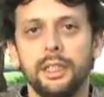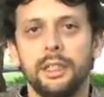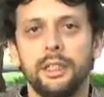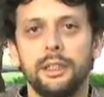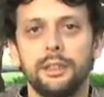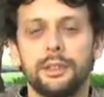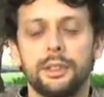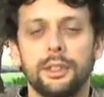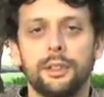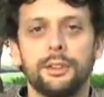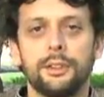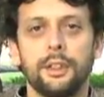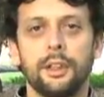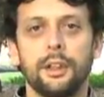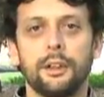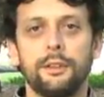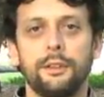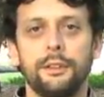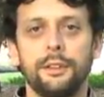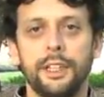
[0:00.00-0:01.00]
in terms
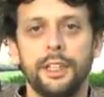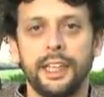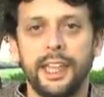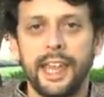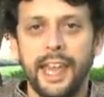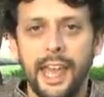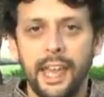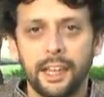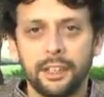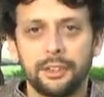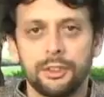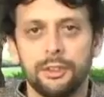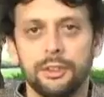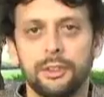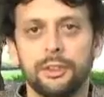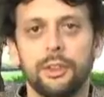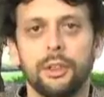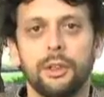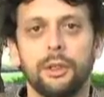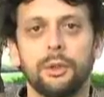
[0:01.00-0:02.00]
of the gags?
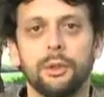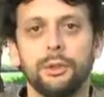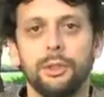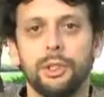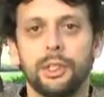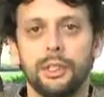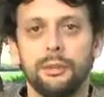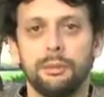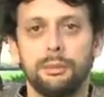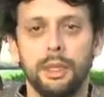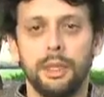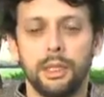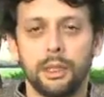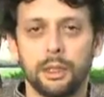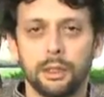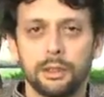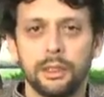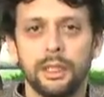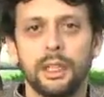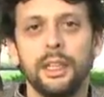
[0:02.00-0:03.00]
So you can
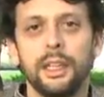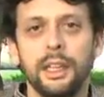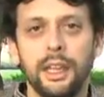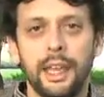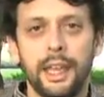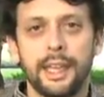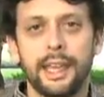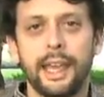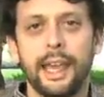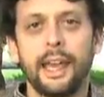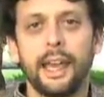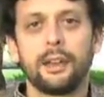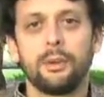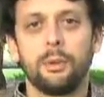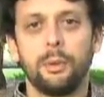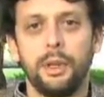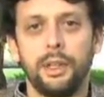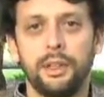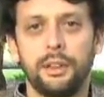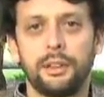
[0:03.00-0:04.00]
build a gag
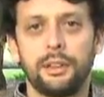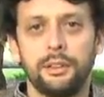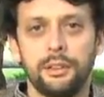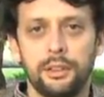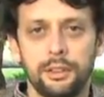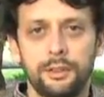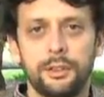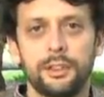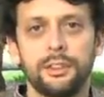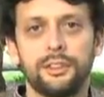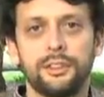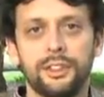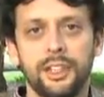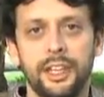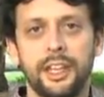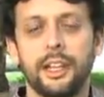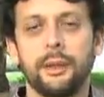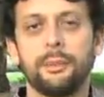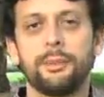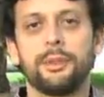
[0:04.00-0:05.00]
with different
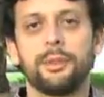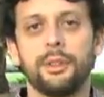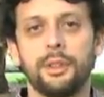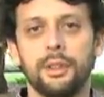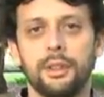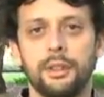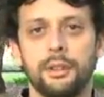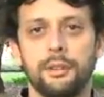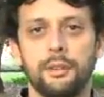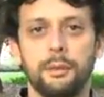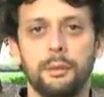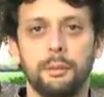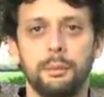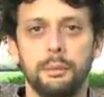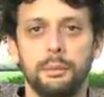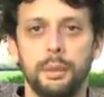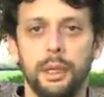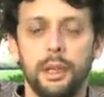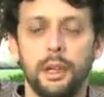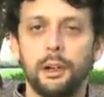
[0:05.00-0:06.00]
setups
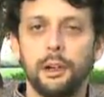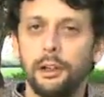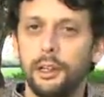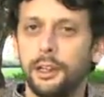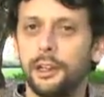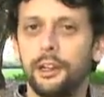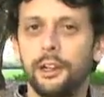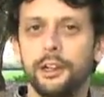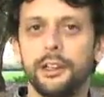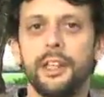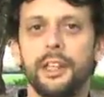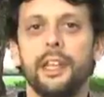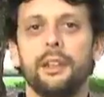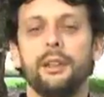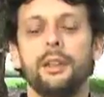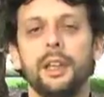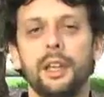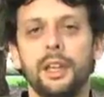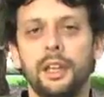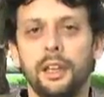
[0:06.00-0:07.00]
earlier, and
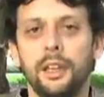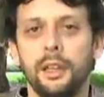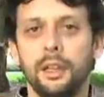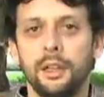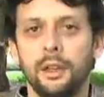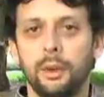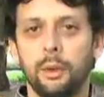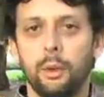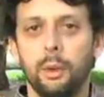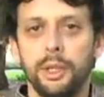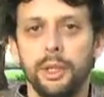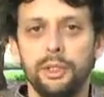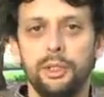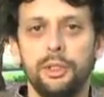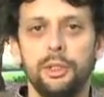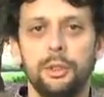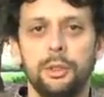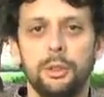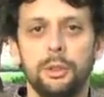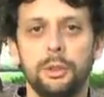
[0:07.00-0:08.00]
then when
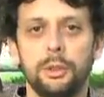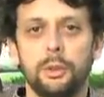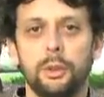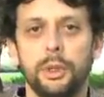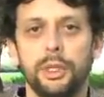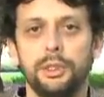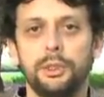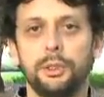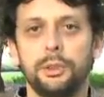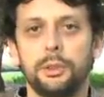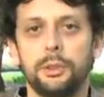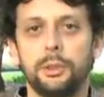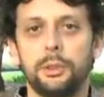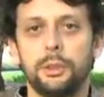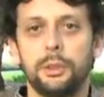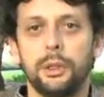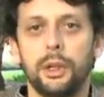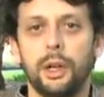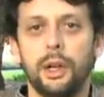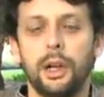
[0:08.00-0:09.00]

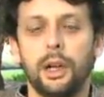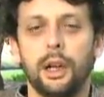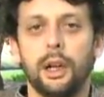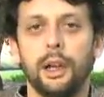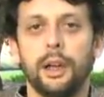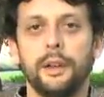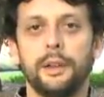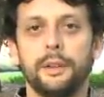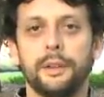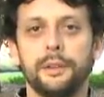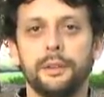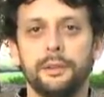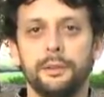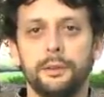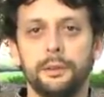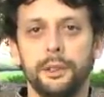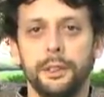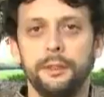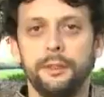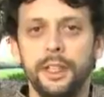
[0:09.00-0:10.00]
you
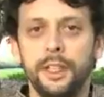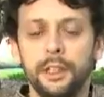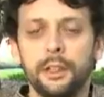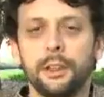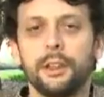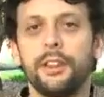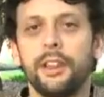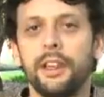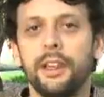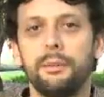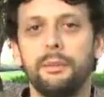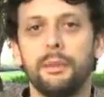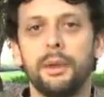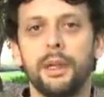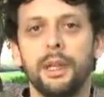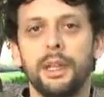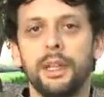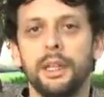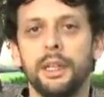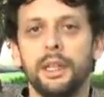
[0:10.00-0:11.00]
reveal them,
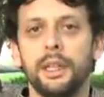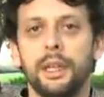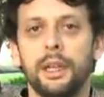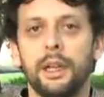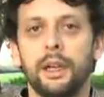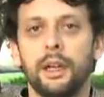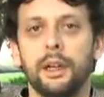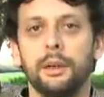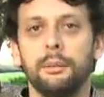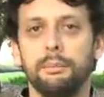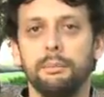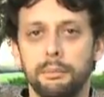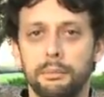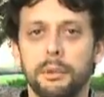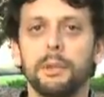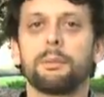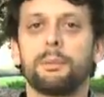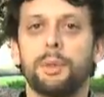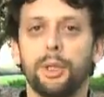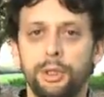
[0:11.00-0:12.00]

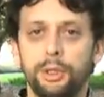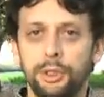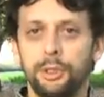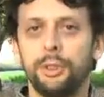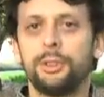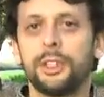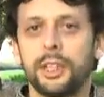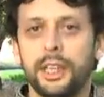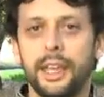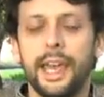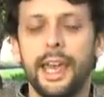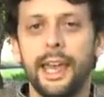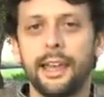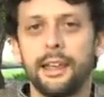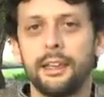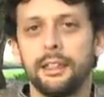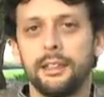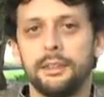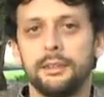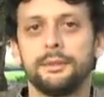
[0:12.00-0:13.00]
produce a
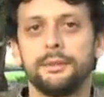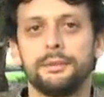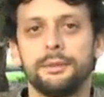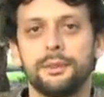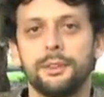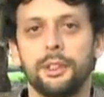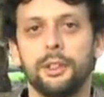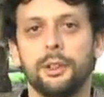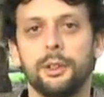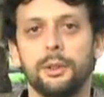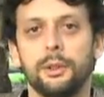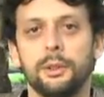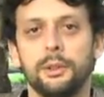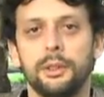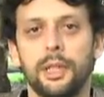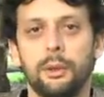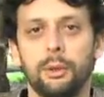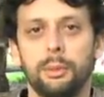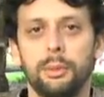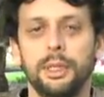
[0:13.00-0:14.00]
gag. So
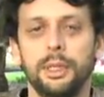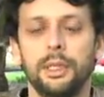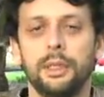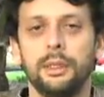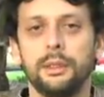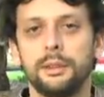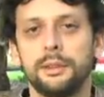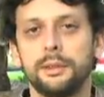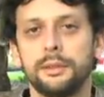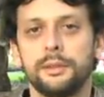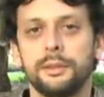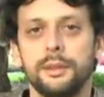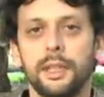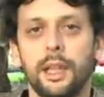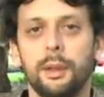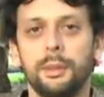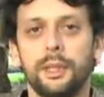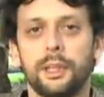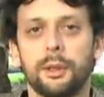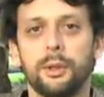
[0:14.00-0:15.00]
that would be
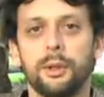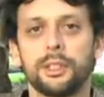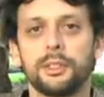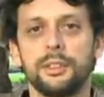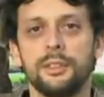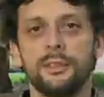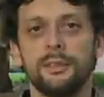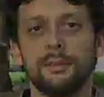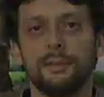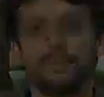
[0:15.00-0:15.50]
the question.